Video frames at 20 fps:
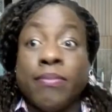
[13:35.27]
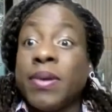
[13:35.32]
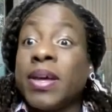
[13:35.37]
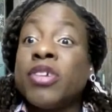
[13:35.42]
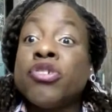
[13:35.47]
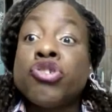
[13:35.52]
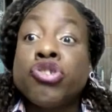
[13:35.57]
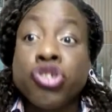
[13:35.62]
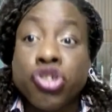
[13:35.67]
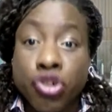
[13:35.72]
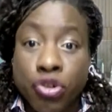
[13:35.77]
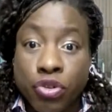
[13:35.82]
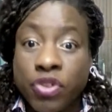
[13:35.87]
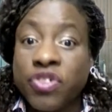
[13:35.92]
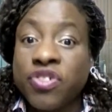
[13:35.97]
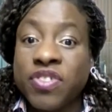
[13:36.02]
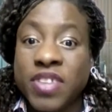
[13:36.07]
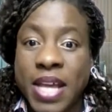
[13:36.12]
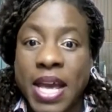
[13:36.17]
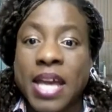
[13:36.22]
should
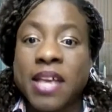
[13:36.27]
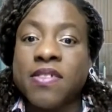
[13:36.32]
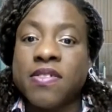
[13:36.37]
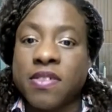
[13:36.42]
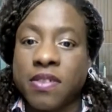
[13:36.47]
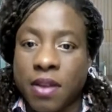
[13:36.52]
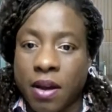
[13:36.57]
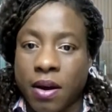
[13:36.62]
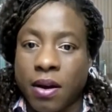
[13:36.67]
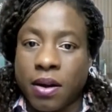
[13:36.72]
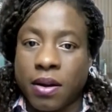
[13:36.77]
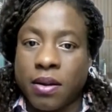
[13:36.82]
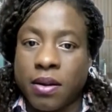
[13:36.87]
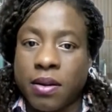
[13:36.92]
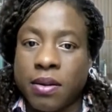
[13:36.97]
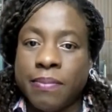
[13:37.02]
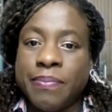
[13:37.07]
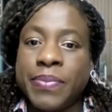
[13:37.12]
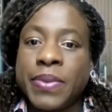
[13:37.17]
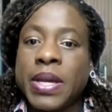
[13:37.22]
stay stuck.
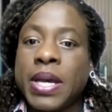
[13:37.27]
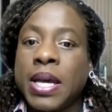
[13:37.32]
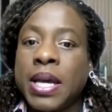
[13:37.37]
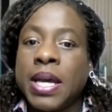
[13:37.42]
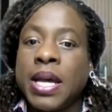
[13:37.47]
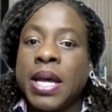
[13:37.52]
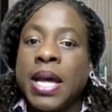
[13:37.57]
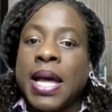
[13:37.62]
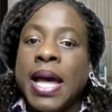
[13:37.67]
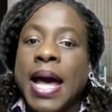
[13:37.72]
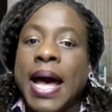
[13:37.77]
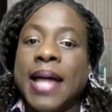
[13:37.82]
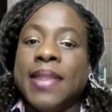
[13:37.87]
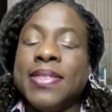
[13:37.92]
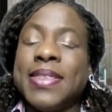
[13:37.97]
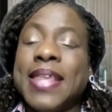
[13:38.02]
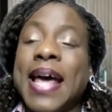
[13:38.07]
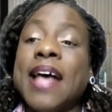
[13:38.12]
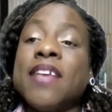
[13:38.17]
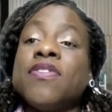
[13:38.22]

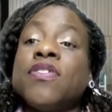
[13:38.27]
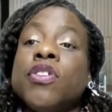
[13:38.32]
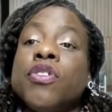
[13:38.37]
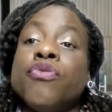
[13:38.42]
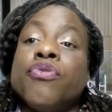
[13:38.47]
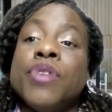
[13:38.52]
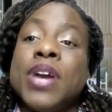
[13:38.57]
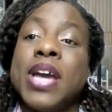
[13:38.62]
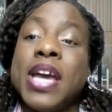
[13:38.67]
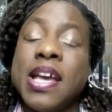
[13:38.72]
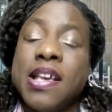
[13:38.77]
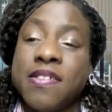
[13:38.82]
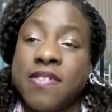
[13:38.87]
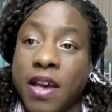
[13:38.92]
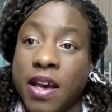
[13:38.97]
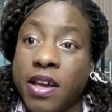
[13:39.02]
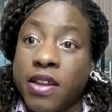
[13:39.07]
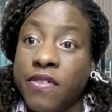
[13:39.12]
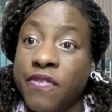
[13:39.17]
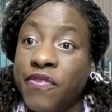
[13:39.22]
And that's the
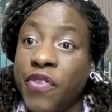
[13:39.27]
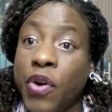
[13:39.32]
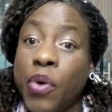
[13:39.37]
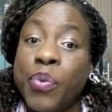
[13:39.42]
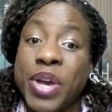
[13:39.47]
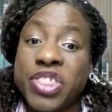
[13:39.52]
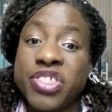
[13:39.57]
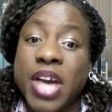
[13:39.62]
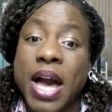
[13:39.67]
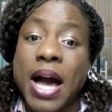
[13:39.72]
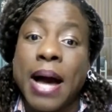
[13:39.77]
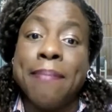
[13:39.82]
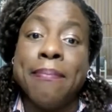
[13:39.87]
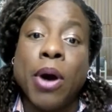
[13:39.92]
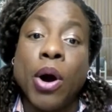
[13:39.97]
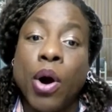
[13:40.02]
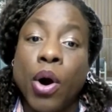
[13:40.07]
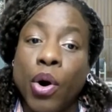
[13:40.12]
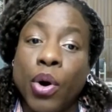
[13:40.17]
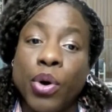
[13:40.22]
reason for which I'm
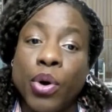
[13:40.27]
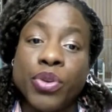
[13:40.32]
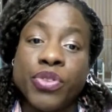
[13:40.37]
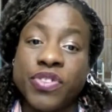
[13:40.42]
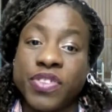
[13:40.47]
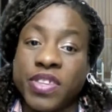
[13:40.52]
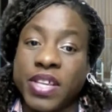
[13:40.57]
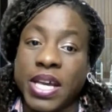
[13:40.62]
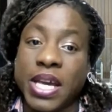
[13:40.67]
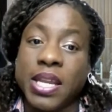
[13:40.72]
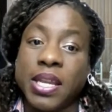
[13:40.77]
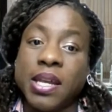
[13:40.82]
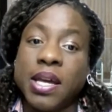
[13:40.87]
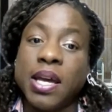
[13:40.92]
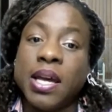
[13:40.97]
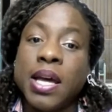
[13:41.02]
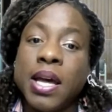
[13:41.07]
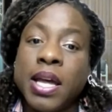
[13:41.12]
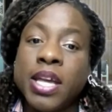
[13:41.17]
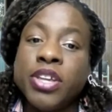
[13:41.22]
hosting,
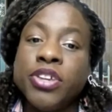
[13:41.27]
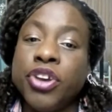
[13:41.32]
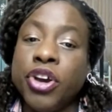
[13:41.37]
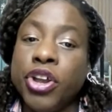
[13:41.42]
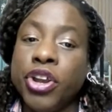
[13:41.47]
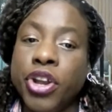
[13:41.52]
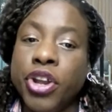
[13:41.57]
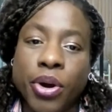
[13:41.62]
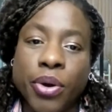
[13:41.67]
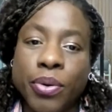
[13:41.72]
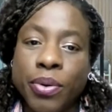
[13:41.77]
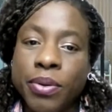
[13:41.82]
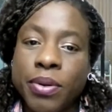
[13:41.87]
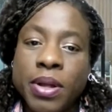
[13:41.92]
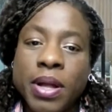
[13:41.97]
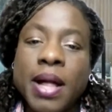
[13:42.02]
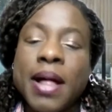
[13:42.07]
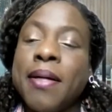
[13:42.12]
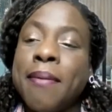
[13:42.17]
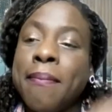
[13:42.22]

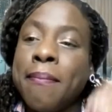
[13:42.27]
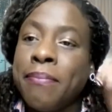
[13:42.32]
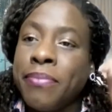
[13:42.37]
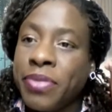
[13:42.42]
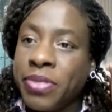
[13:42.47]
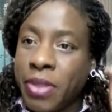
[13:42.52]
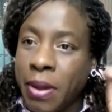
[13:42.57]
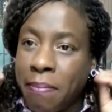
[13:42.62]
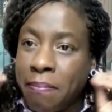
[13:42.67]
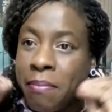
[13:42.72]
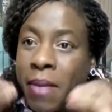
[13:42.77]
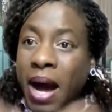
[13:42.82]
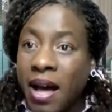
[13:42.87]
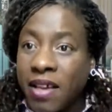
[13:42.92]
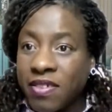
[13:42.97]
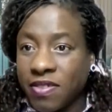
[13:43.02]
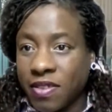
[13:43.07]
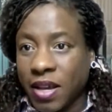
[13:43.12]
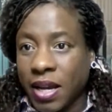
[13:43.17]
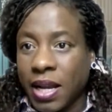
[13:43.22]
the
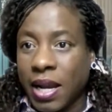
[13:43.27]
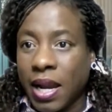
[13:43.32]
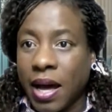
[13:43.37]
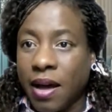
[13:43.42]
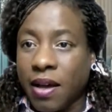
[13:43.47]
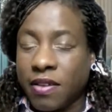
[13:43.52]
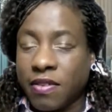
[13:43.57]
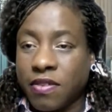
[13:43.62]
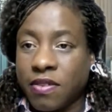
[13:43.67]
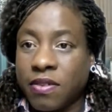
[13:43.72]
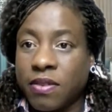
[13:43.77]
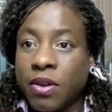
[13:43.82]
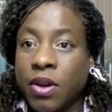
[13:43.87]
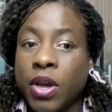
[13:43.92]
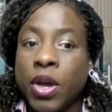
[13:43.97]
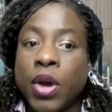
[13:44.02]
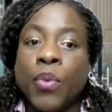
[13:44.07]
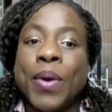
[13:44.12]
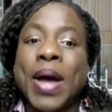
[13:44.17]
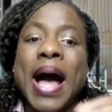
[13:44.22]
masterclass.
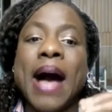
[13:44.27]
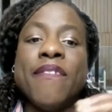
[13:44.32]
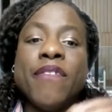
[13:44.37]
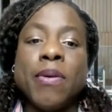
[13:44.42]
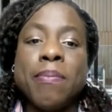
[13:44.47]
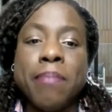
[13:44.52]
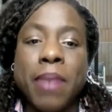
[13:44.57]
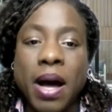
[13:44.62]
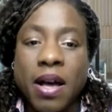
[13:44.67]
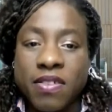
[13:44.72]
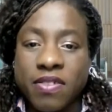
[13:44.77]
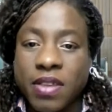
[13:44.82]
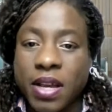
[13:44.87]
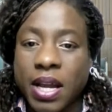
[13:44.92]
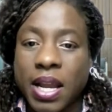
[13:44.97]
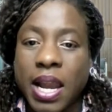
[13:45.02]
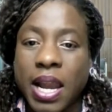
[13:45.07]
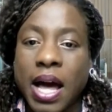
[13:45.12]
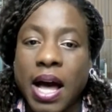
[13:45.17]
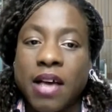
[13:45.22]
We have a
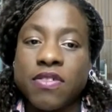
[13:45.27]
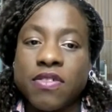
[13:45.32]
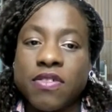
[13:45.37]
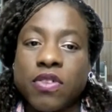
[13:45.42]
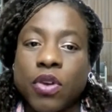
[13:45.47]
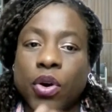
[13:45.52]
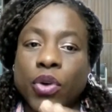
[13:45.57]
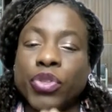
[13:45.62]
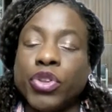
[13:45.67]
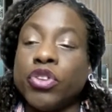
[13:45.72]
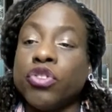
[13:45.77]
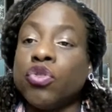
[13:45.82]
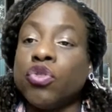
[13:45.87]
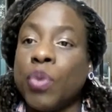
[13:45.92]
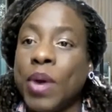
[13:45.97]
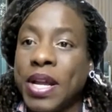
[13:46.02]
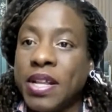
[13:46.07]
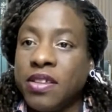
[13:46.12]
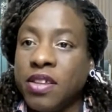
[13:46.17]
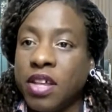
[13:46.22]
masterclass on the
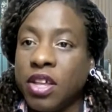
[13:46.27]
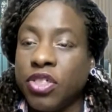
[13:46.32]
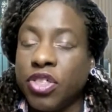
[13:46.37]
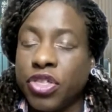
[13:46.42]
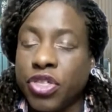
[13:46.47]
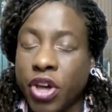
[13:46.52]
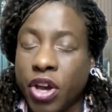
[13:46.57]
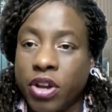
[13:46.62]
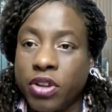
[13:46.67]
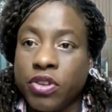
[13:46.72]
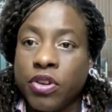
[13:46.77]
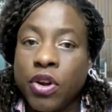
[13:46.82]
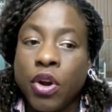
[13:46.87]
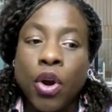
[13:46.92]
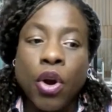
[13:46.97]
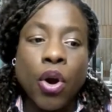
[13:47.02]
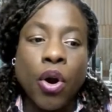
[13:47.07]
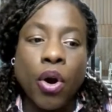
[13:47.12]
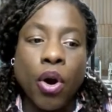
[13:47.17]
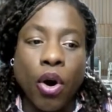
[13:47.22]
23rd
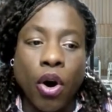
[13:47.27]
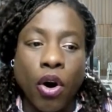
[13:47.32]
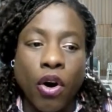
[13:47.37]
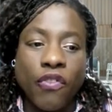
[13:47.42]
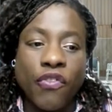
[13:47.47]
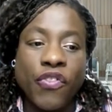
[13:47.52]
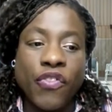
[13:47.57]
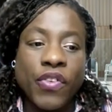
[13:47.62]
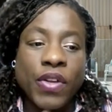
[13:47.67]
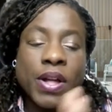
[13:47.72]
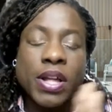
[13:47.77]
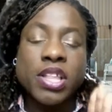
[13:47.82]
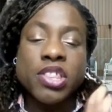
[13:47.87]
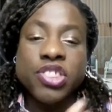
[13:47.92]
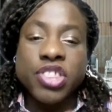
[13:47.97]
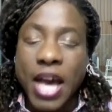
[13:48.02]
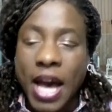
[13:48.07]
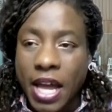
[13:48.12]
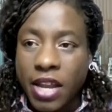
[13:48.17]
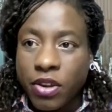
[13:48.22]
of
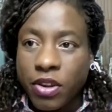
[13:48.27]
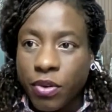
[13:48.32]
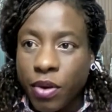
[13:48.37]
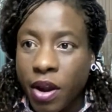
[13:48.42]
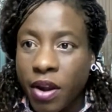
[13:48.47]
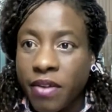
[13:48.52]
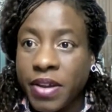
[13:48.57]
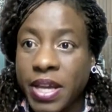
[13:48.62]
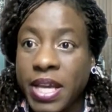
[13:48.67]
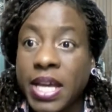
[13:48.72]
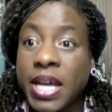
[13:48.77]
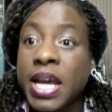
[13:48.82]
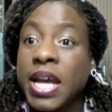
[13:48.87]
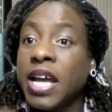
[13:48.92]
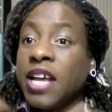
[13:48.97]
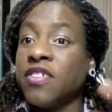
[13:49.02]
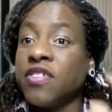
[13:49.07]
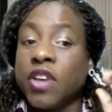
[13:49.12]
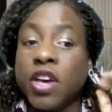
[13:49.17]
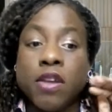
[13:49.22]
January.
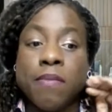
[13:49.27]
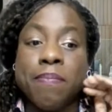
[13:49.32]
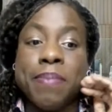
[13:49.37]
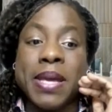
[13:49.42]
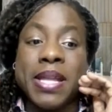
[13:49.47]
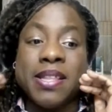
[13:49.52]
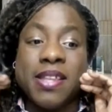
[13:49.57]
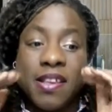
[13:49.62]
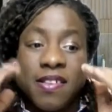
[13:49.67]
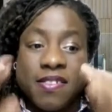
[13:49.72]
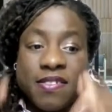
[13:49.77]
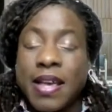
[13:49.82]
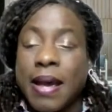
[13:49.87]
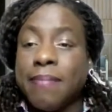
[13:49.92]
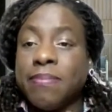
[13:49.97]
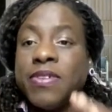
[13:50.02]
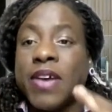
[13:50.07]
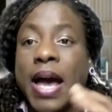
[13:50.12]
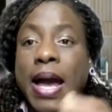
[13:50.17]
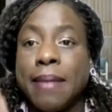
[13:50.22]
It's going to be this same
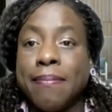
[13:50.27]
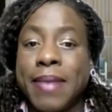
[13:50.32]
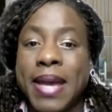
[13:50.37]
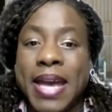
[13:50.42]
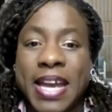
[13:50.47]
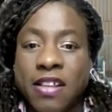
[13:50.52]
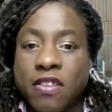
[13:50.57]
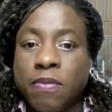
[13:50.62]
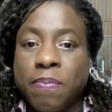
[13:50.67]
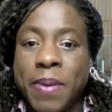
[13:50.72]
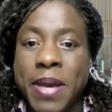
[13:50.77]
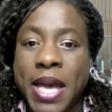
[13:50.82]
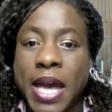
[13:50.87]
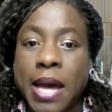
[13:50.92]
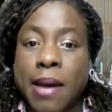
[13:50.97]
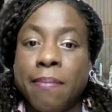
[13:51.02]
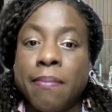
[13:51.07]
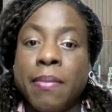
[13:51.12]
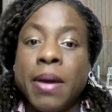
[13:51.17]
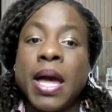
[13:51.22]
time, 8
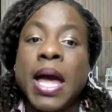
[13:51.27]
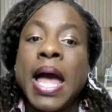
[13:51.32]
p.m.